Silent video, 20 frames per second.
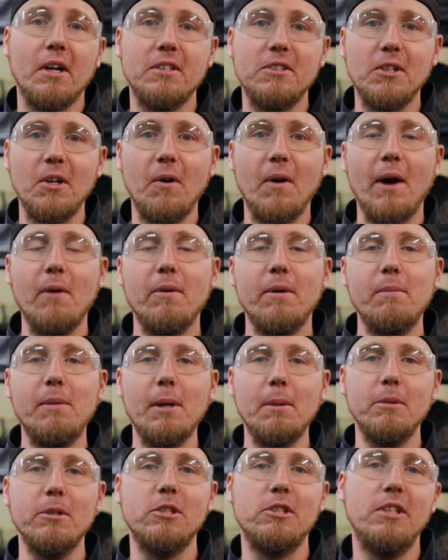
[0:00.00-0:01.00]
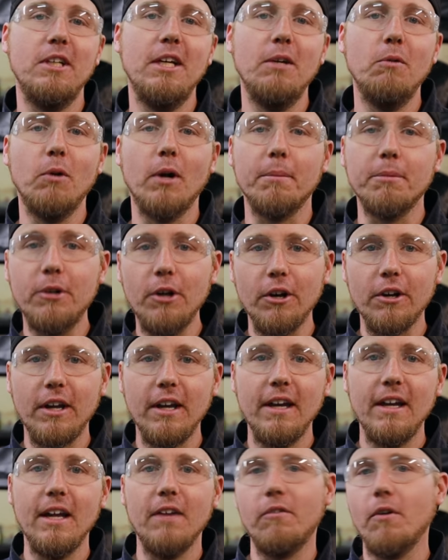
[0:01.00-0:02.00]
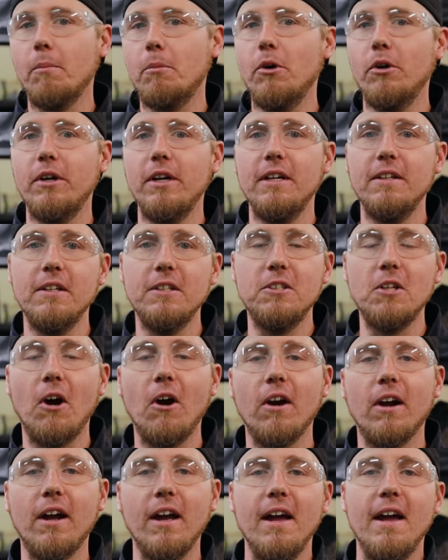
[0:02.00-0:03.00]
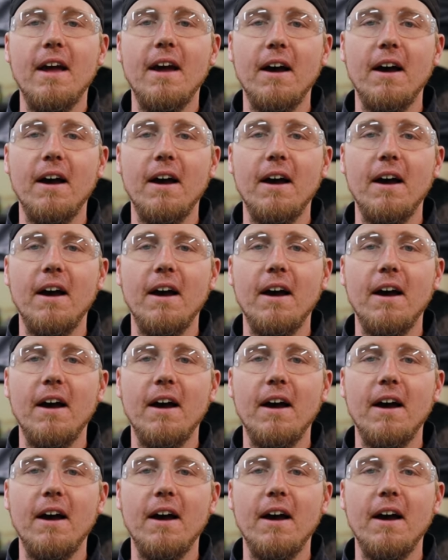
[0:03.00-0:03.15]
so I want to be able to see what I'm cooking, if I'm cooking in the dark.